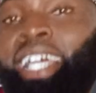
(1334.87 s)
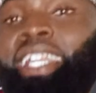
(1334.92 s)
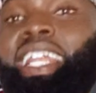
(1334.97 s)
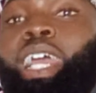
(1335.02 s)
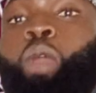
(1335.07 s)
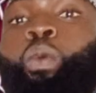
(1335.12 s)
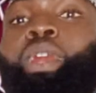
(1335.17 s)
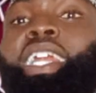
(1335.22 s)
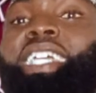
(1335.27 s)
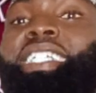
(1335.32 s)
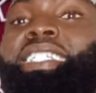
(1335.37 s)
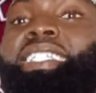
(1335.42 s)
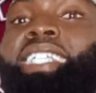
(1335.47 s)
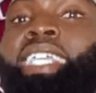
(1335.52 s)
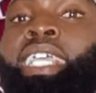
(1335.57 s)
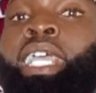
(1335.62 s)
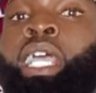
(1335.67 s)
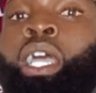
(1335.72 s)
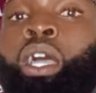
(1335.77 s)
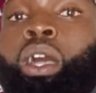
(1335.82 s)
Like when I
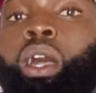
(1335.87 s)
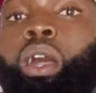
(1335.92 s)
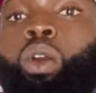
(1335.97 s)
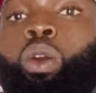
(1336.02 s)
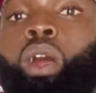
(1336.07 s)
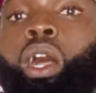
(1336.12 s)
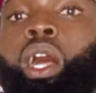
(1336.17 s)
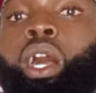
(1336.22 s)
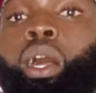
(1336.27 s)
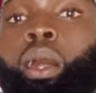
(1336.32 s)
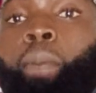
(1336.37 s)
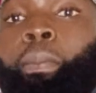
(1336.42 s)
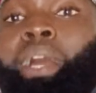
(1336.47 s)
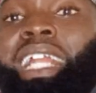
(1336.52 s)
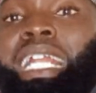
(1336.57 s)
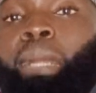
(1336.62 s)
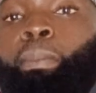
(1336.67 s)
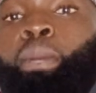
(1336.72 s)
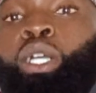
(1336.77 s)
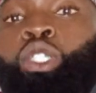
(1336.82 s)
say
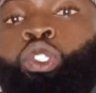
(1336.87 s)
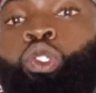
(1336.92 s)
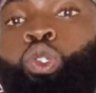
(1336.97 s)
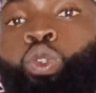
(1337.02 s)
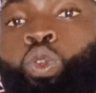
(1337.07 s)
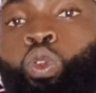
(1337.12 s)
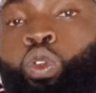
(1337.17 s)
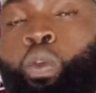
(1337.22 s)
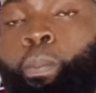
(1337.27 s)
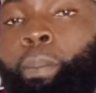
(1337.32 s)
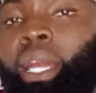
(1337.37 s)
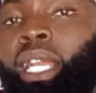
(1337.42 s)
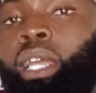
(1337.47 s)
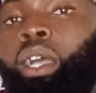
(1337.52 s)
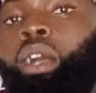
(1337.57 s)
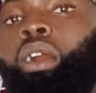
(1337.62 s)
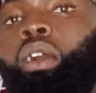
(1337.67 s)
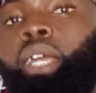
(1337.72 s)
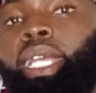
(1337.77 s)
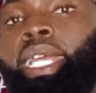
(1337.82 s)
ana masrurun bi
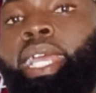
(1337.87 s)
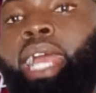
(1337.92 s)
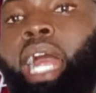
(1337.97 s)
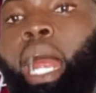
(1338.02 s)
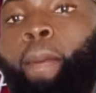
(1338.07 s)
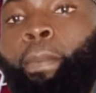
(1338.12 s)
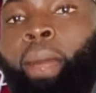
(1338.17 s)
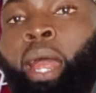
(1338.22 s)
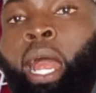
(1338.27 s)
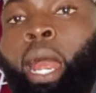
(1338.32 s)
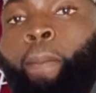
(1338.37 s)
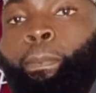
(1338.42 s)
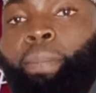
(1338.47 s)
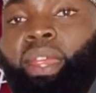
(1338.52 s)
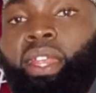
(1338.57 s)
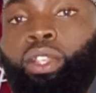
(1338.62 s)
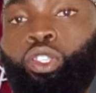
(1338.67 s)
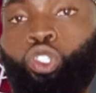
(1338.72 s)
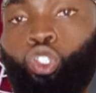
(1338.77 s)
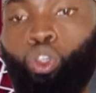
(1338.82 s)
liqa'ik, I'm
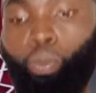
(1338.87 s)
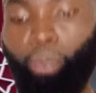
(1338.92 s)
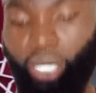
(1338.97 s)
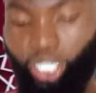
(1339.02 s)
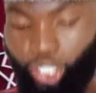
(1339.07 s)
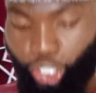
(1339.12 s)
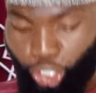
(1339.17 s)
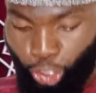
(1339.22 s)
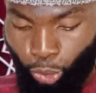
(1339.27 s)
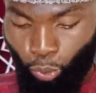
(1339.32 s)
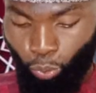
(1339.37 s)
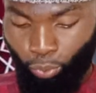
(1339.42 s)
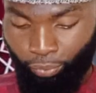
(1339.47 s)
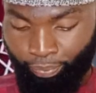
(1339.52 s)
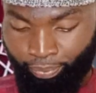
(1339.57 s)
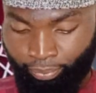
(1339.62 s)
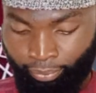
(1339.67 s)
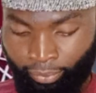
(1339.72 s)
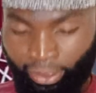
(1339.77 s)
happy to meet you.